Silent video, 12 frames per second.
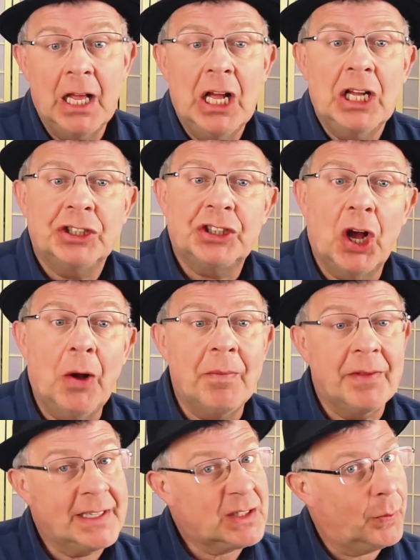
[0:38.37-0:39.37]
So,
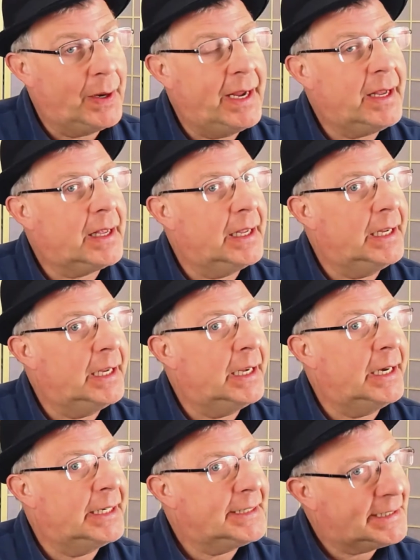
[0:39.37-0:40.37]
this week,
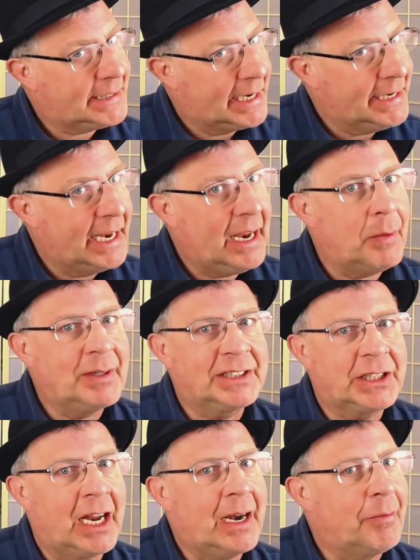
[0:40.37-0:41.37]
it is Sunday, and we
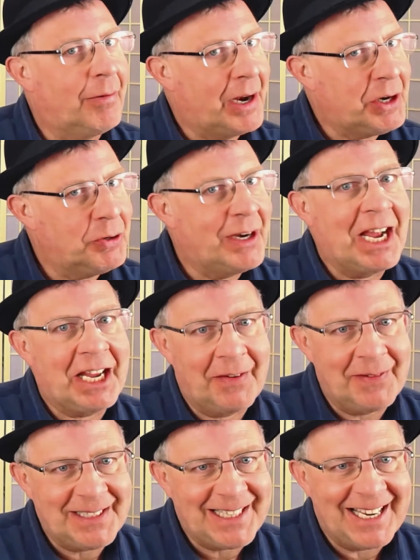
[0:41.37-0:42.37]
start a brand new deck
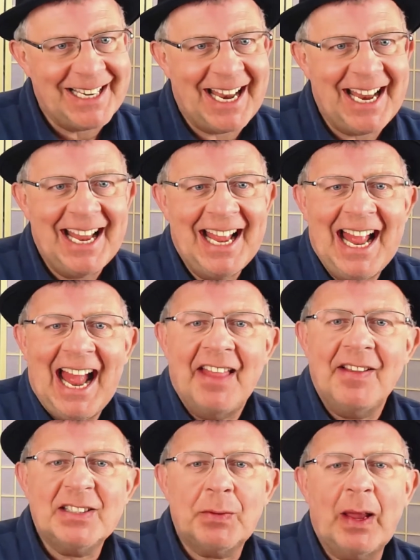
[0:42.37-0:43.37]
every Sunday. And
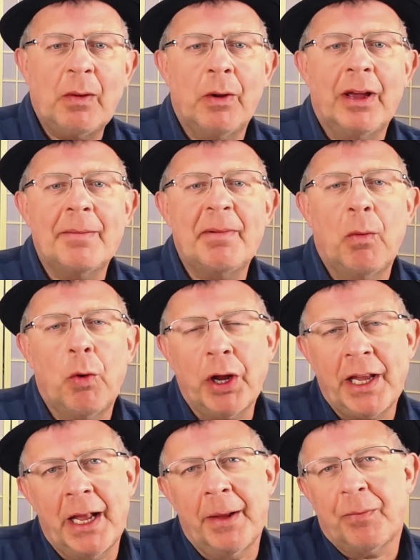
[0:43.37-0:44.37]
this week, we're going to be
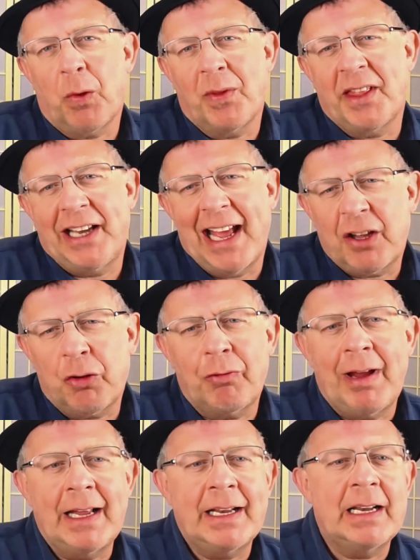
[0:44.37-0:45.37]
working with a deck
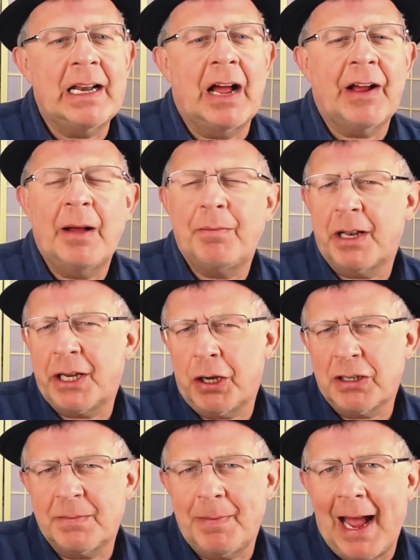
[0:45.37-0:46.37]
created a couple of
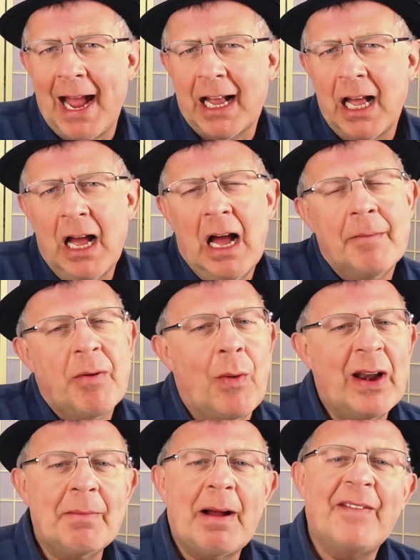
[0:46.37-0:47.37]
years back by
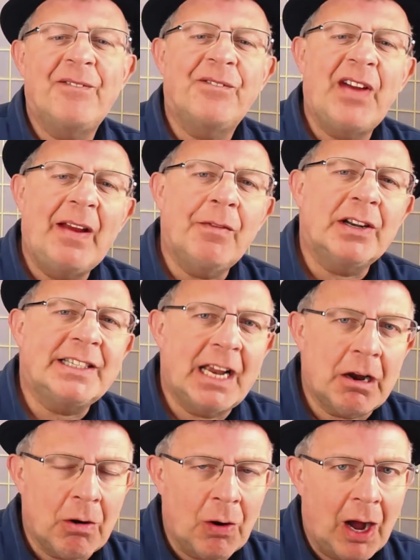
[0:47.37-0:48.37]
one of my favorite
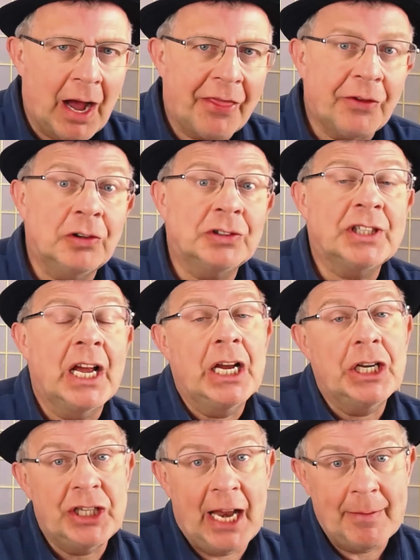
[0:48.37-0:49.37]
tarot authors,
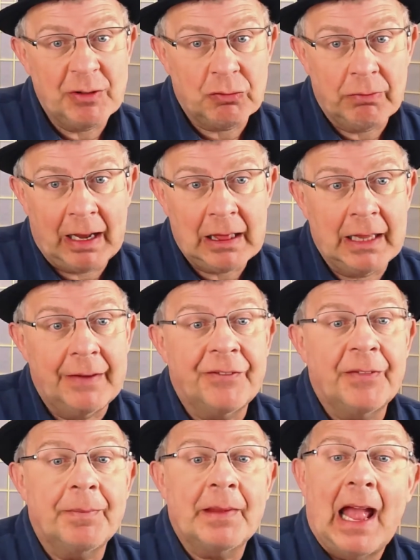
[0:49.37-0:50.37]
James
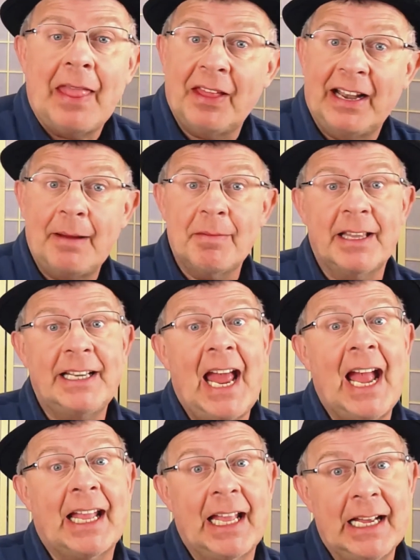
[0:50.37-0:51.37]
Ricklef. And the name of the
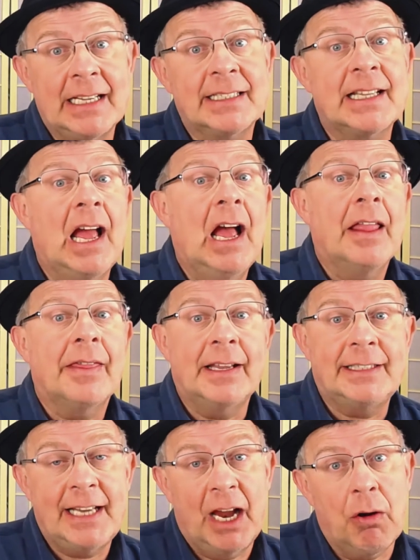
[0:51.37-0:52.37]
deck is The
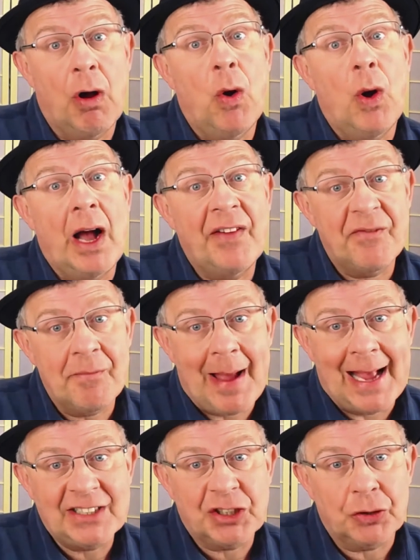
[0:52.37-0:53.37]
Tarot of
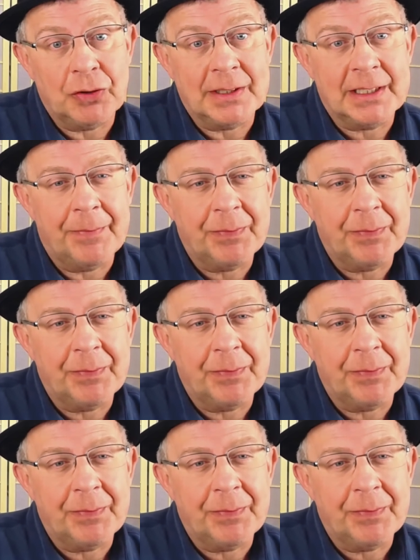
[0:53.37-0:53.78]
Masters.